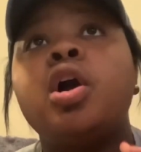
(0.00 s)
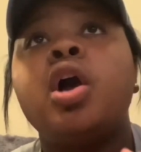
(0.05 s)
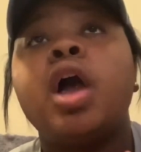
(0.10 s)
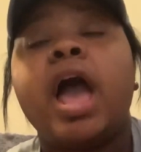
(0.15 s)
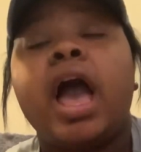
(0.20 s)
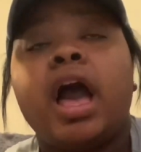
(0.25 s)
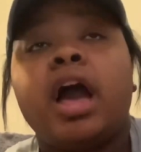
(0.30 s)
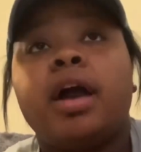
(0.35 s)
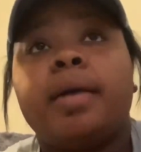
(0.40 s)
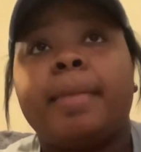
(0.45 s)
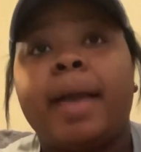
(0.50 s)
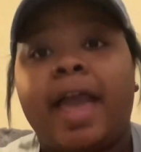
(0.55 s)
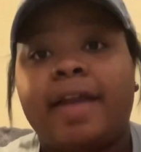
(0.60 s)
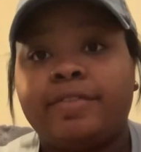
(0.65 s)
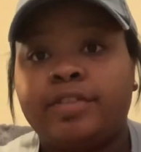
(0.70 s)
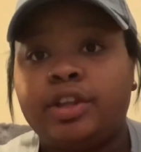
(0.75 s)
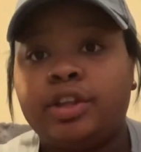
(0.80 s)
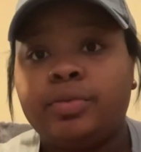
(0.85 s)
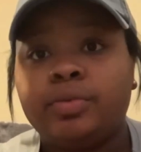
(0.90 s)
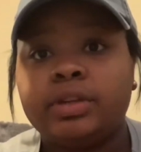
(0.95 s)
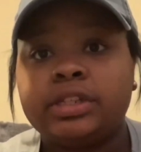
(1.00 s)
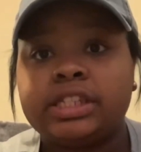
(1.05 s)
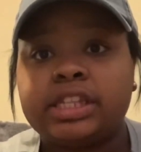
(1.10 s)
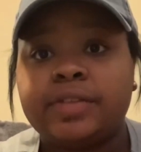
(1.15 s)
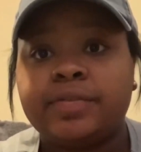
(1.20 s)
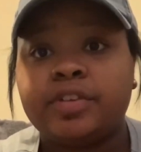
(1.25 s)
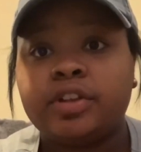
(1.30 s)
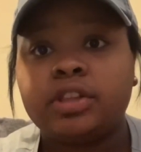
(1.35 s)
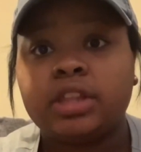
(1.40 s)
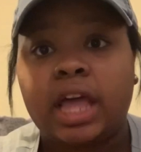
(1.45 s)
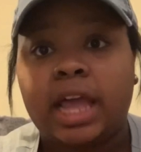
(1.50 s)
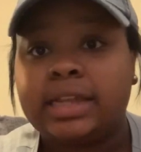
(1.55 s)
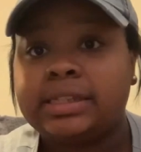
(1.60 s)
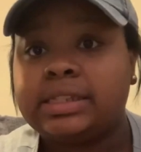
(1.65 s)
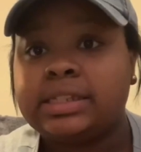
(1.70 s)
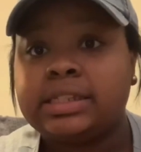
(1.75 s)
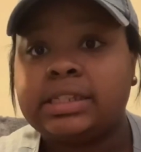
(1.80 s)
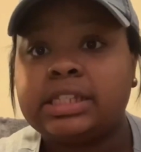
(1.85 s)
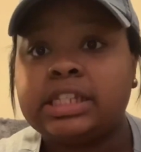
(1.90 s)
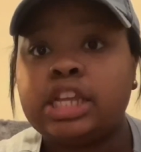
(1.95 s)
um, after you receive your
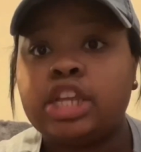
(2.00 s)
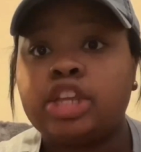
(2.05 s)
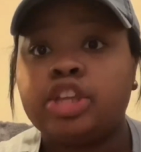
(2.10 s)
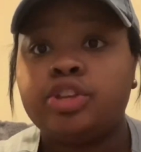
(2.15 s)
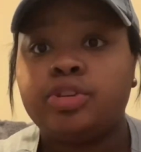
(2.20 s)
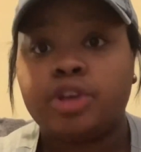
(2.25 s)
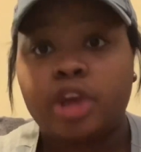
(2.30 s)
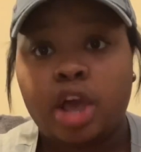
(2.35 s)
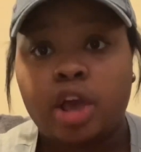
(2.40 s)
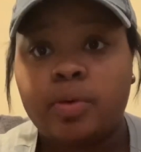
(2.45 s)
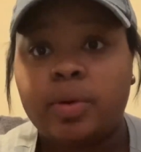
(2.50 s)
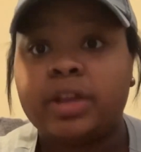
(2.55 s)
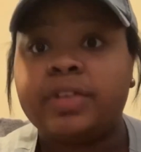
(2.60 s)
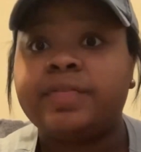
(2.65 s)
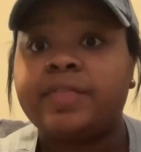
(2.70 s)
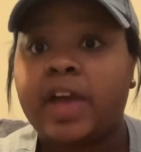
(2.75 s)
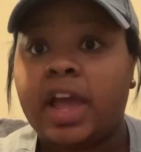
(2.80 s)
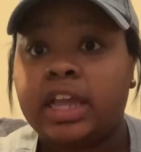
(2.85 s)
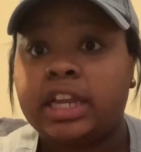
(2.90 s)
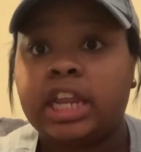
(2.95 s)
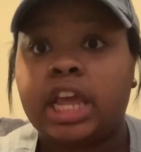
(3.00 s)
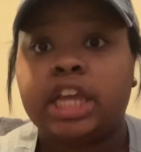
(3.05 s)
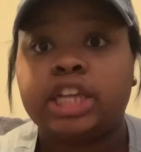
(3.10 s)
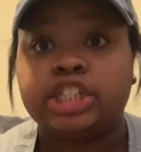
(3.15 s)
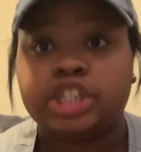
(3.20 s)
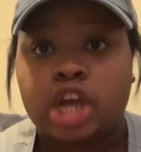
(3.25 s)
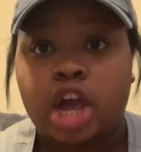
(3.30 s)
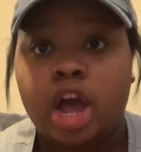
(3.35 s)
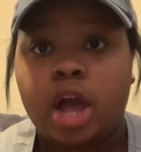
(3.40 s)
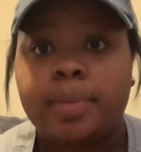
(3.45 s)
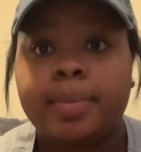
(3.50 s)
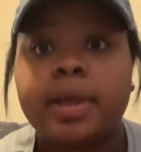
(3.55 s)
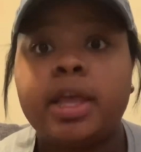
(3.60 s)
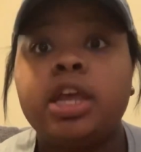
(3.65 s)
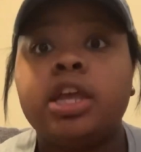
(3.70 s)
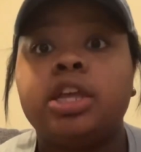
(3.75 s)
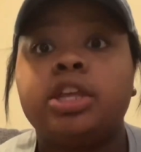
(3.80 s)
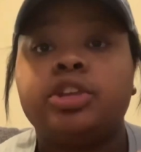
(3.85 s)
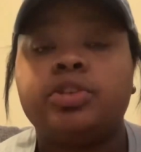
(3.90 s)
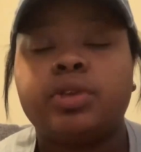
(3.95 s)
license, you go and find a job
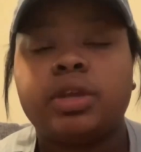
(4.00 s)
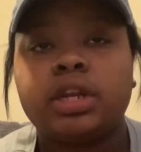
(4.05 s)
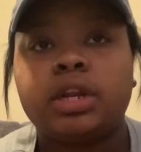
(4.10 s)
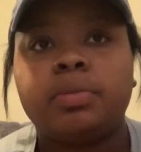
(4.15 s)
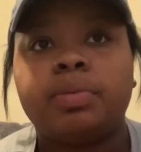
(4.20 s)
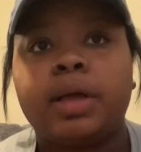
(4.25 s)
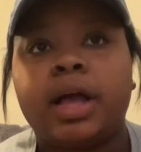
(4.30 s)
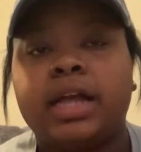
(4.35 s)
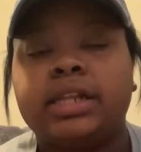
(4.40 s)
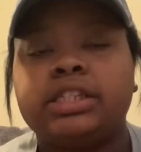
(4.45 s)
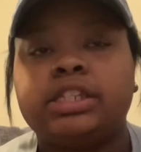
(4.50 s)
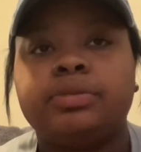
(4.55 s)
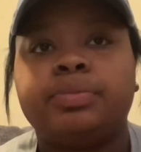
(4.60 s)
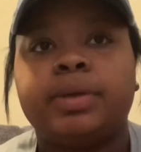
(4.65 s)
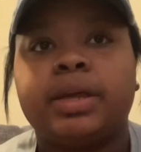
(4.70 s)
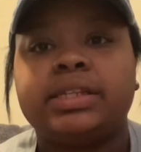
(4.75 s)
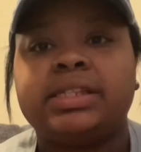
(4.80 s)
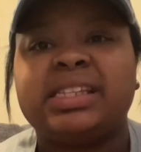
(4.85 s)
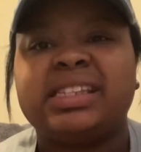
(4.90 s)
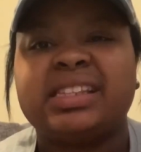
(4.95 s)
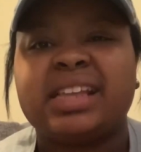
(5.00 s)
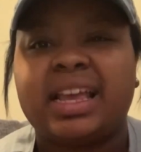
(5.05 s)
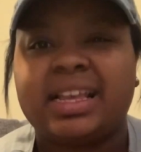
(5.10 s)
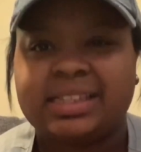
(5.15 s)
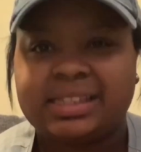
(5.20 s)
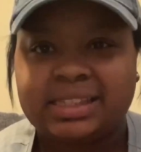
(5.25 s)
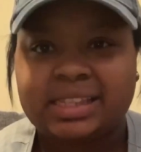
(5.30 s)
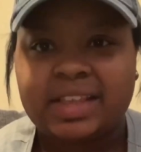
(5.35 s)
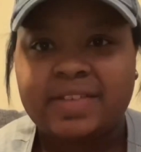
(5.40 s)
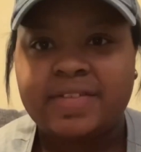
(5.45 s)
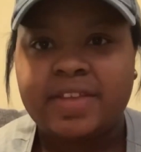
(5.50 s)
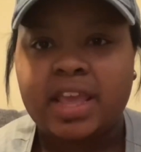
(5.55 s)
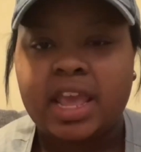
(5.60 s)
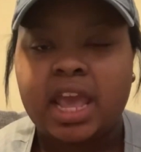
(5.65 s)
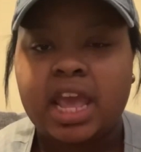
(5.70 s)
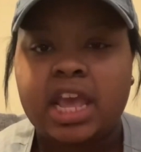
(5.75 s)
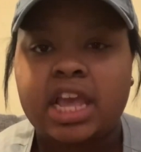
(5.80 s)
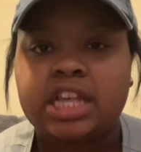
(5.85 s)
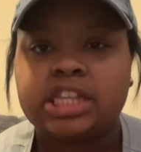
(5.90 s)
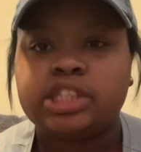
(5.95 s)
you can apply to places like
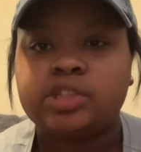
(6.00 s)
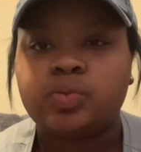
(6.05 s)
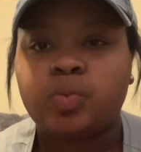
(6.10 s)
CVS,